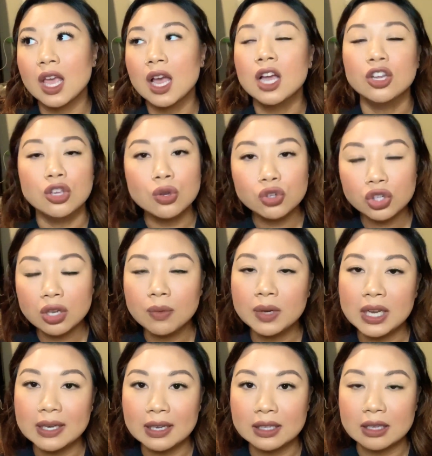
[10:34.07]
Usually when
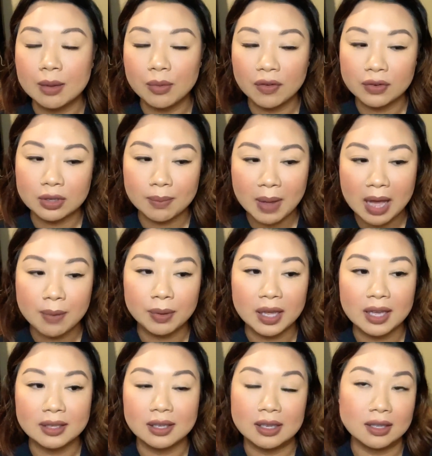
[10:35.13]
he does come over to my
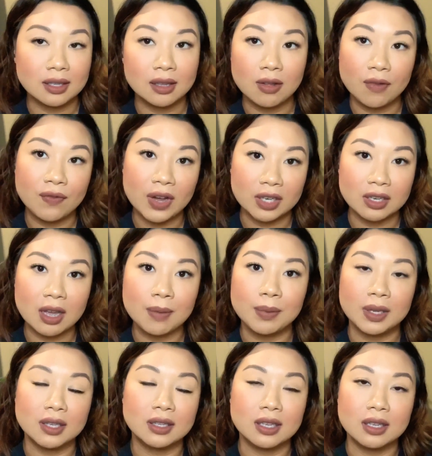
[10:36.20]
place, he's a little fucked up
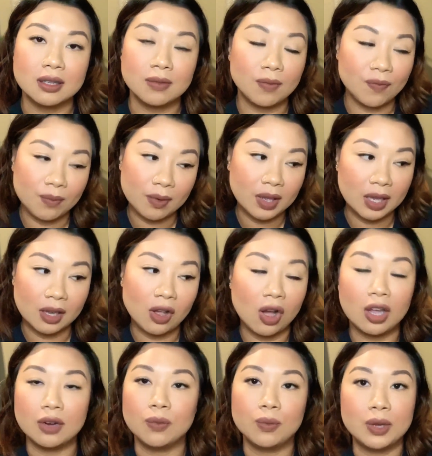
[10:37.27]
because
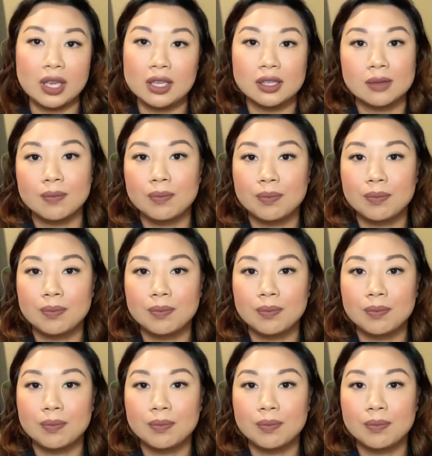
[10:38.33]
he's